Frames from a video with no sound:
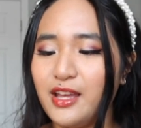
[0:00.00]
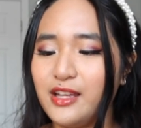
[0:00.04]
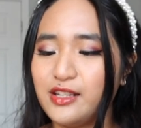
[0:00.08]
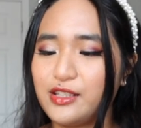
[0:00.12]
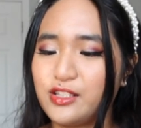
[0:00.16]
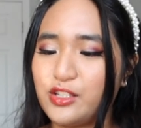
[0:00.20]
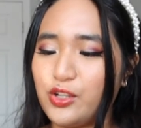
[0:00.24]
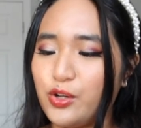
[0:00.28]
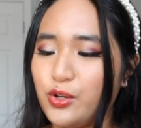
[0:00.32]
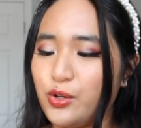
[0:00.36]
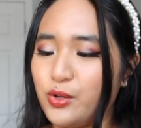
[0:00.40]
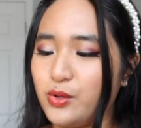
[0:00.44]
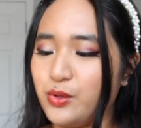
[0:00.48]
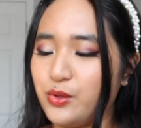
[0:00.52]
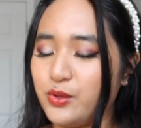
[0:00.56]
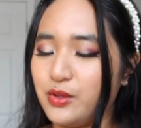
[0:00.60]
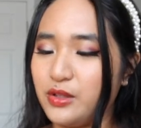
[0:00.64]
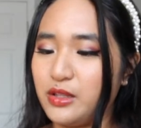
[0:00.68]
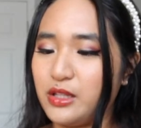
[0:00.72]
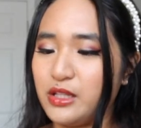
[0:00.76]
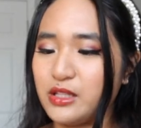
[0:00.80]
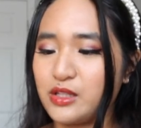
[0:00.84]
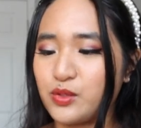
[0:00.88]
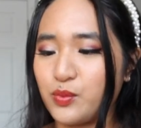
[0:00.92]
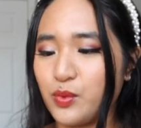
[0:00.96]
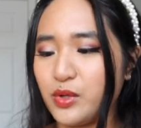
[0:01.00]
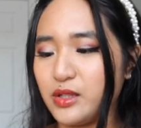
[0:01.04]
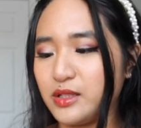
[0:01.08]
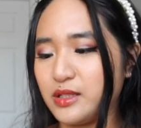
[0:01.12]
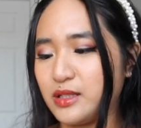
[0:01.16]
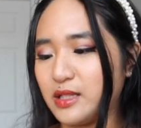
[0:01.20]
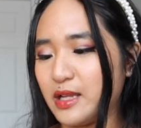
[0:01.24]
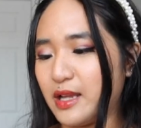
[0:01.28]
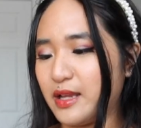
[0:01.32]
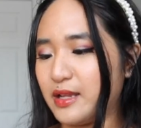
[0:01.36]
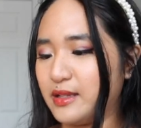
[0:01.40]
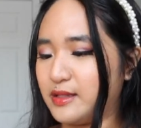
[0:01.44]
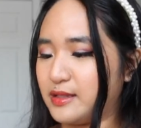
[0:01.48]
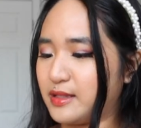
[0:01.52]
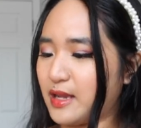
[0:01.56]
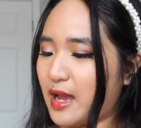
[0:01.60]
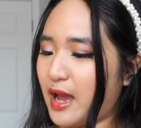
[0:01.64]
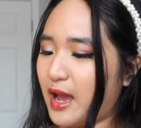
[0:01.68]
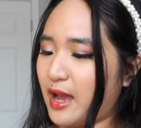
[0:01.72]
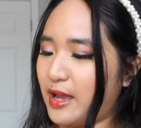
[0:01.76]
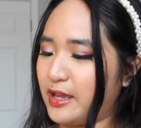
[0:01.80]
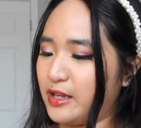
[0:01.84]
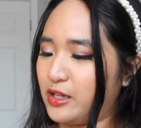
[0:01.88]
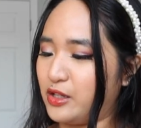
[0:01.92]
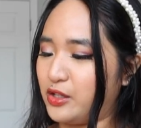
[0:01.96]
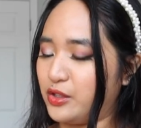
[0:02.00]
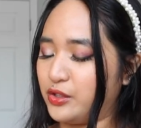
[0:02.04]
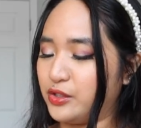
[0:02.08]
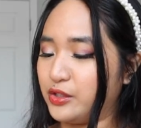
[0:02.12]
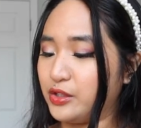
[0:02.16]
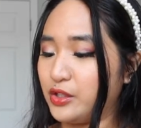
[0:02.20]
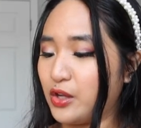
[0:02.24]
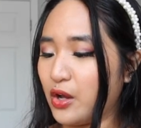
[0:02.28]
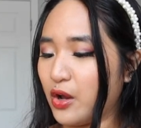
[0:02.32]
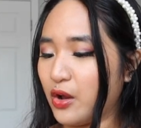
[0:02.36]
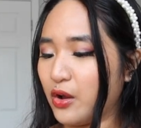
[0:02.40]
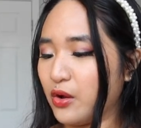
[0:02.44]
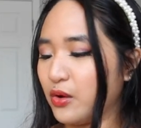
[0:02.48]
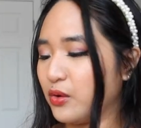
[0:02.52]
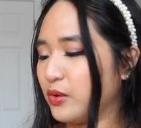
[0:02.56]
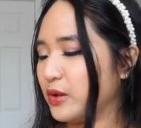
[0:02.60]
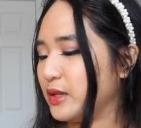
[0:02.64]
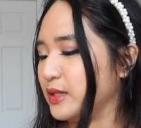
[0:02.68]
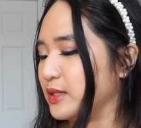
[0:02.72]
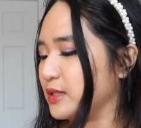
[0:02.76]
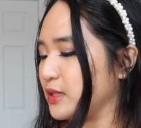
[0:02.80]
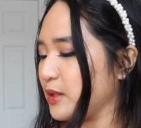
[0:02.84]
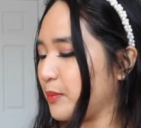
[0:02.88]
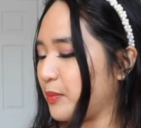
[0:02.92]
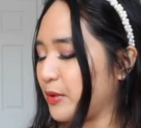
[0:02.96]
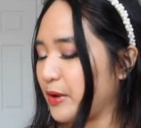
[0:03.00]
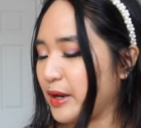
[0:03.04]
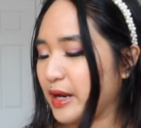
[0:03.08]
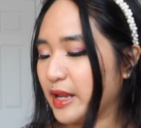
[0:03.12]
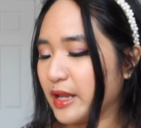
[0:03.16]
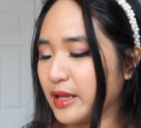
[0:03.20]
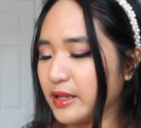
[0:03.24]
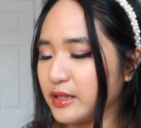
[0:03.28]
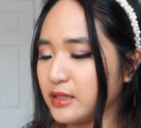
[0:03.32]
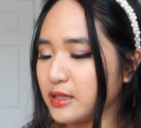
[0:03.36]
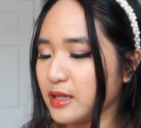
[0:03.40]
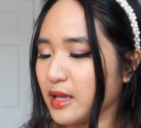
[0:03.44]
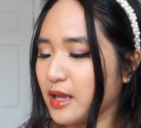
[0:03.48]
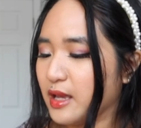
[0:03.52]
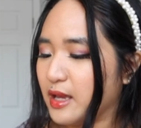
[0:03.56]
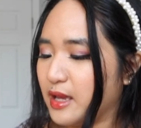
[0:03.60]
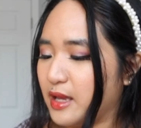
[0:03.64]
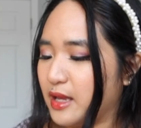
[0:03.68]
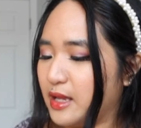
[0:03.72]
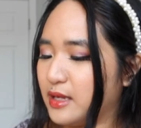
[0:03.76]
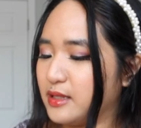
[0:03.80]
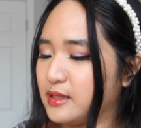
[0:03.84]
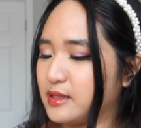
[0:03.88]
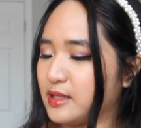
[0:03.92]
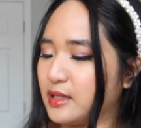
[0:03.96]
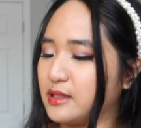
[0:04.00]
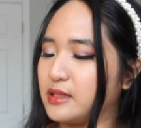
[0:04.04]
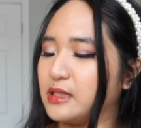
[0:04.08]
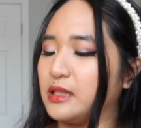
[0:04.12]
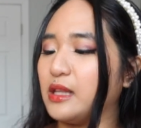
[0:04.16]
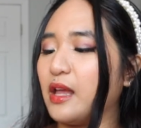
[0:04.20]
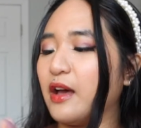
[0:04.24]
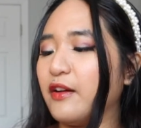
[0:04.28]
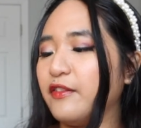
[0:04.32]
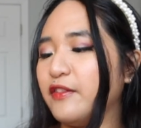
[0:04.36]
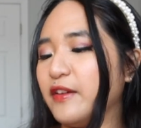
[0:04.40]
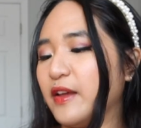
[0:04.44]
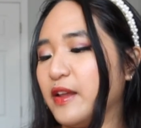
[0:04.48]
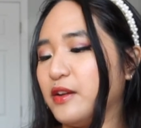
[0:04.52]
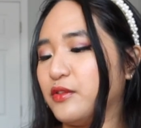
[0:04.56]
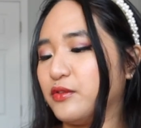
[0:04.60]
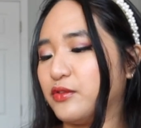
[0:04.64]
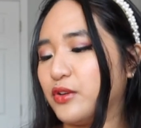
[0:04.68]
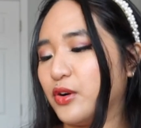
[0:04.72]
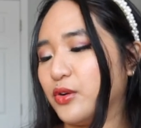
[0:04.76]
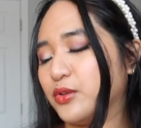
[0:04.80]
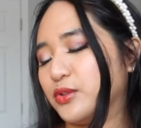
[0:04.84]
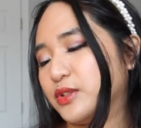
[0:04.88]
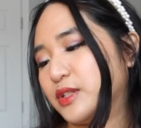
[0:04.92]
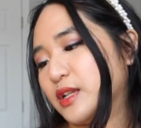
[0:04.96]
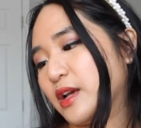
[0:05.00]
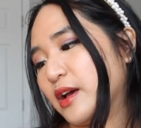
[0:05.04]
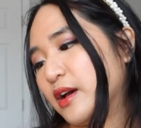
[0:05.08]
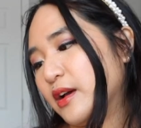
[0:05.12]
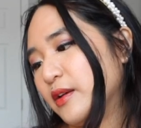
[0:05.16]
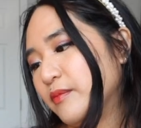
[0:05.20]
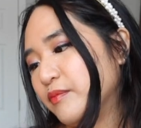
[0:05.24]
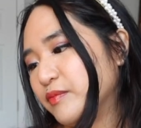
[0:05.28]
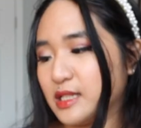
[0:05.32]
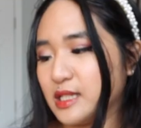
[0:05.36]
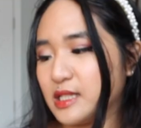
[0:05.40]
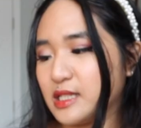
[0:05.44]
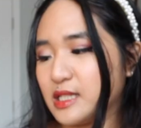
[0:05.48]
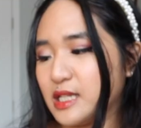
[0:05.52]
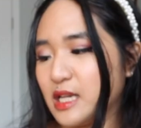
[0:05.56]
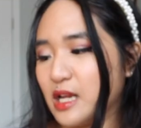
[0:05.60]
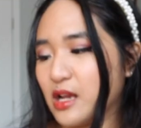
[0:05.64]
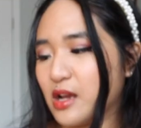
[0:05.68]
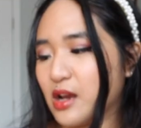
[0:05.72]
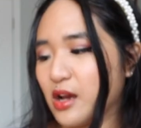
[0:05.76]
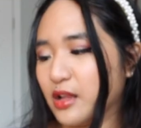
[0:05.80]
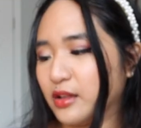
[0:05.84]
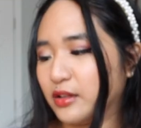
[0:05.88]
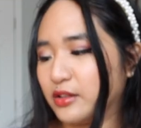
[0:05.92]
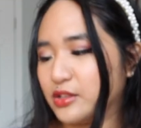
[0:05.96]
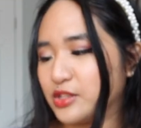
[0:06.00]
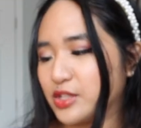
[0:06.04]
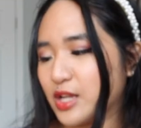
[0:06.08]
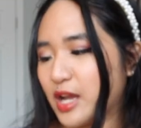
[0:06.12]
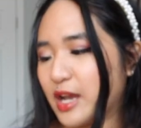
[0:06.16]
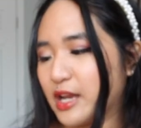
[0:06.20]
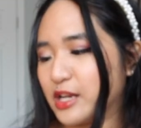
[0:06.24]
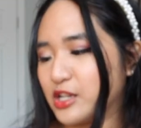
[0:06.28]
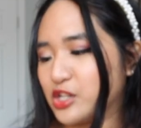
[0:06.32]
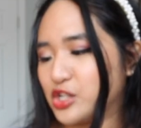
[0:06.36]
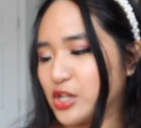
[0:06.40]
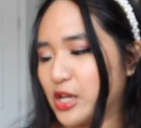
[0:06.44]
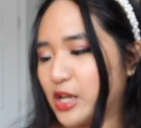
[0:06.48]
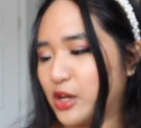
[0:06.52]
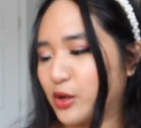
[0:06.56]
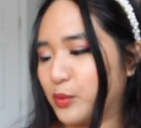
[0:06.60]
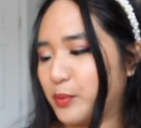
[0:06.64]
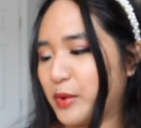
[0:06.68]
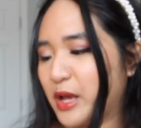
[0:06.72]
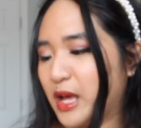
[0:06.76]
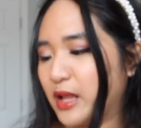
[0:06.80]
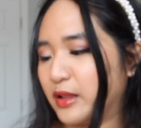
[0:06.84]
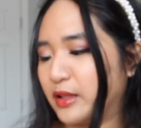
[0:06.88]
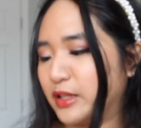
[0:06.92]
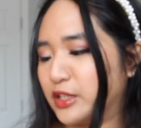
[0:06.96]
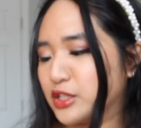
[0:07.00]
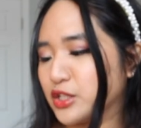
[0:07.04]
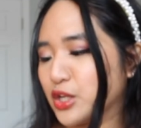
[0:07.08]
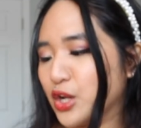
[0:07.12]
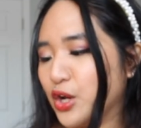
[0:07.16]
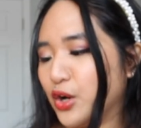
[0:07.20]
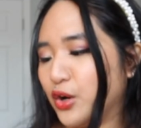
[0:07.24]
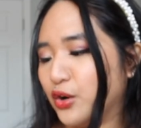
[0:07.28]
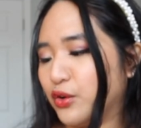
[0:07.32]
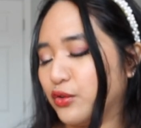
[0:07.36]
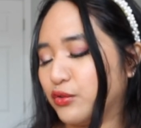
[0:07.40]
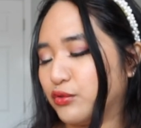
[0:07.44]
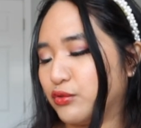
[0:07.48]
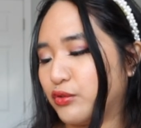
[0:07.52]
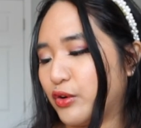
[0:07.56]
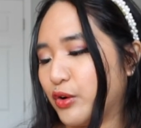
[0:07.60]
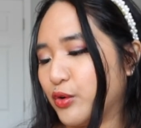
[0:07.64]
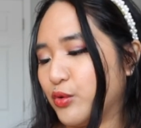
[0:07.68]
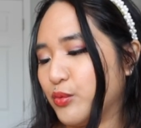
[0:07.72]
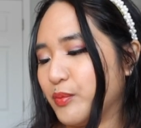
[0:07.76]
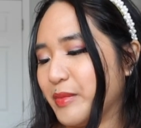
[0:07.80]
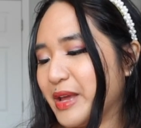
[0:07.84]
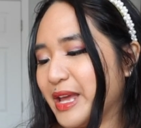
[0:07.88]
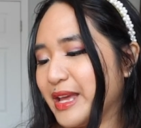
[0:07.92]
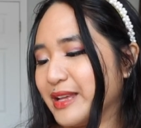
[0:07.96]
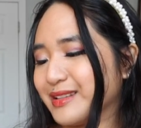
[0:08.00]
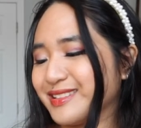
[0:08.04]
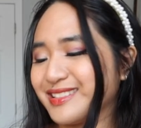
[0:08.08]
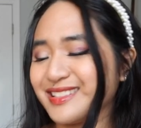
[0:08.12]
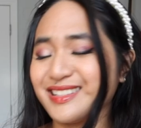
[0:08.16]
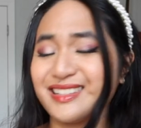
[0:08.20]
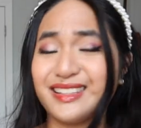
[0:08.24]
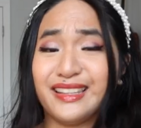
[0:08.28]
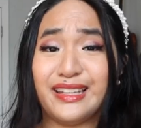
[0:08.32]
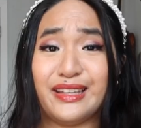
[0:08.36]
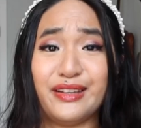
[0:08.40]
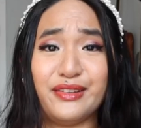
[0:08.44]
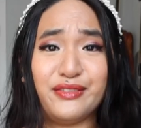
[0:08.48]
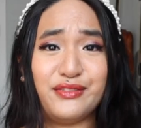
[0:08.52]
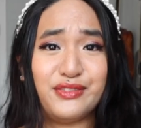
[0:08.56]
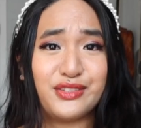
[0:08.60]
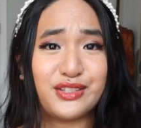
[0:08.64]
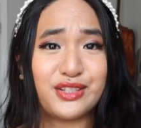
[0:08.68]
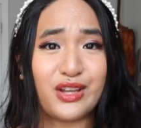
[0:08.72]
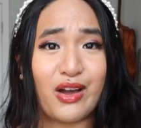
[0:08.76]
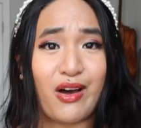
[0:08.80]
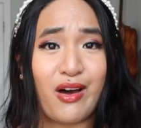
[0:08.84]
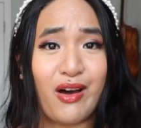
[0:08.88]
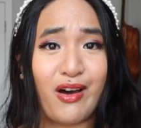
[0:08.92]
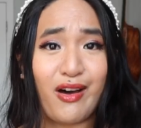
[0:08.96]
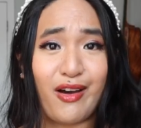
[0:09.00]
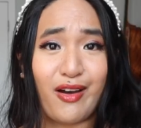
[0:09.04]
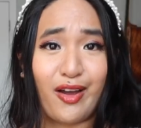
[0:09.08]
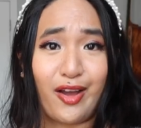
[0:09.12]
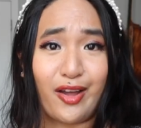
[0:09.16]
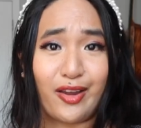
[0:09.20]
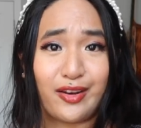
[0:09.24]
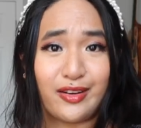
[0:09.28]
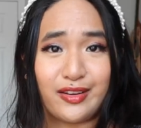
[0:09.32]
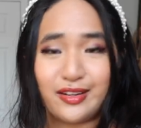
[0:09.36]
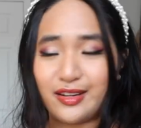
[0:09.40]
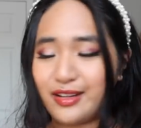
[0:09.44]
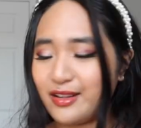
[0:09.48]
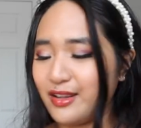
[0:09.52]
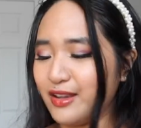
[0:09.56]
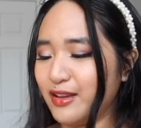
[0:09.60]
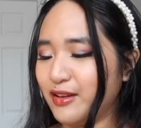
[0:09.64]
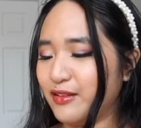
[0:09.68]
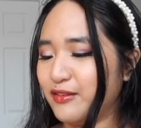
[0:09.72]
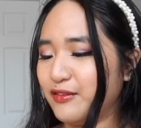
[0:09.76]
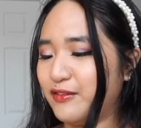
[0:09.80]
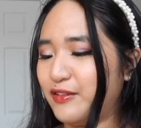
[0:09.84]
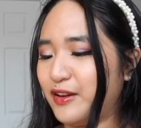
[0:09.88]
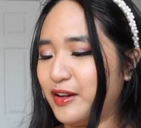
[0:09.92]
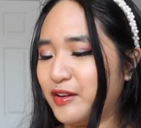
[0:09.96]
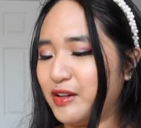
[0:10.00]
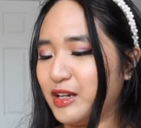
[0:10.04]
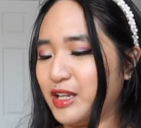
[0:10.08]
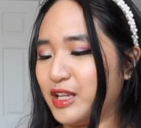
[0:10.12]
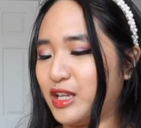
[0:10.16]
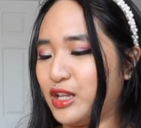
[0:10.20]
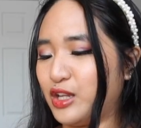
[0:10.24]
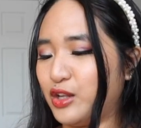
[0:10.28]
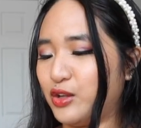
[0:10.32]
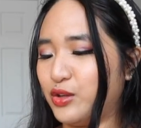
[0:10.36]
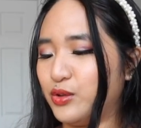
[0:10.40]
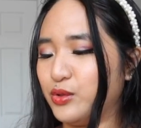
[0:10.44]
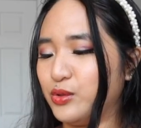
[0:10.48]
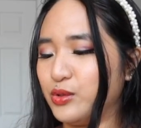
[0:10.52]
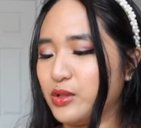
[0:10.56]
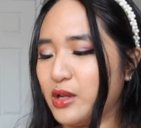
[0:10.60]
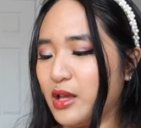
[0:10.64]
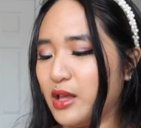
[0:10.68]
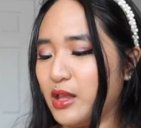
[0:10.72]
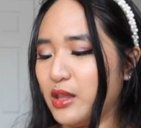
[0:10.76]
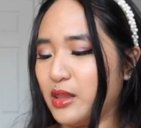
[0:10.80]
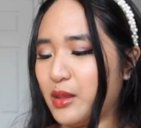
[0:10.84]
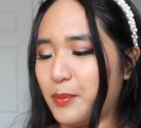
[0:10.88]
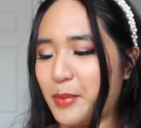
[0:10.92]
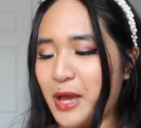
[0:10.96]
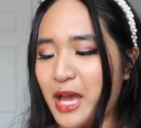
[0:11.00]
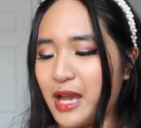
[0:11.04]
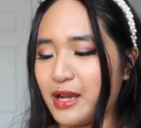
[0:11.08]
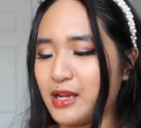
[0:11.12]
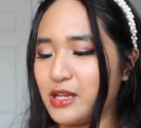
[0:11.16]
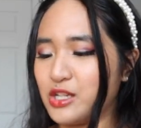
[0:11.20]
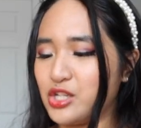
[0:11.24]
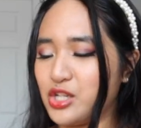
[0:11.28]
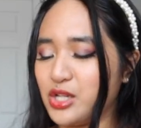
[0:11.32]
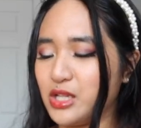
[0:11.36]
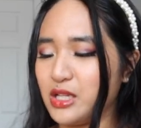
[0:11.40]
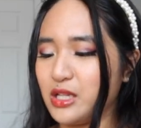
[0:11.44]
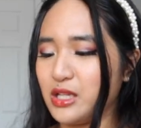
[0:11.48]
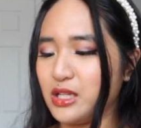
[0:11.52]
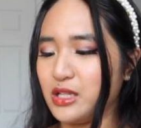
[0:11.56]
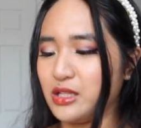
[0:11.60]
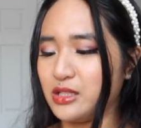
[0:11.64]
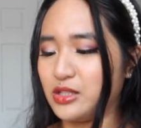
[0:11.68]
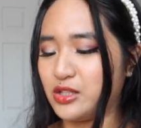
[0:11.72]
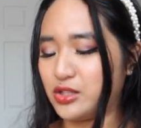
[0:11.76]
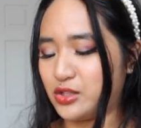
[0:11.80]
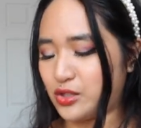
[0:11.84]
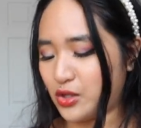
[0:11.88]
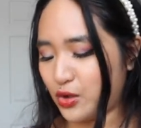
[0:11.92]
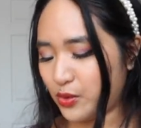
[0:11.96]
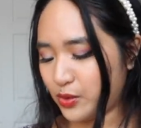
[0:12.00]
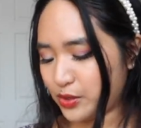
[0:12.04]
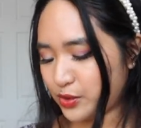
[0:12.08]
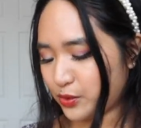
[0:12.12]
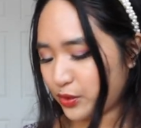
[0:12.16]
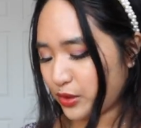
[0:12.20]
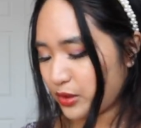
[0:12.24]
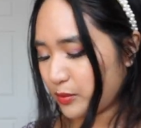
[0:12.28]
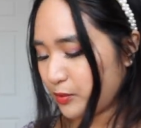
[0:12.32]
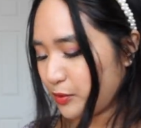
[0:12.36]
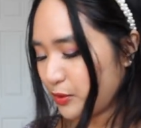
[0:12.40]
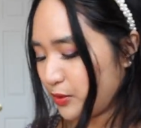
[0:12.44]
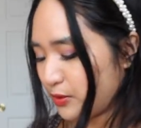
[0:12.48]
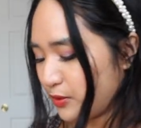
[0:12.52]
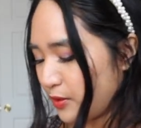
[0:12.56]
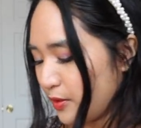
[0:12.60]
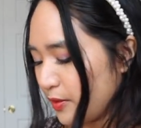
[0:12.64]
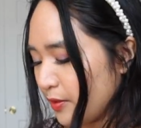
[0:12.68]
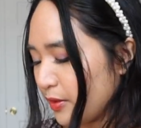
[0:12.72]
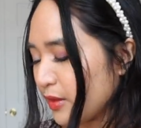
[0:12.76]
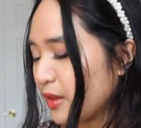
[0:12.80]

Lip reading: So this one says I Good Co is the brand, and it says Love and Rosa 16 colors eyeshadow palette, romance lives on. Very cute. The packaging is so adorable.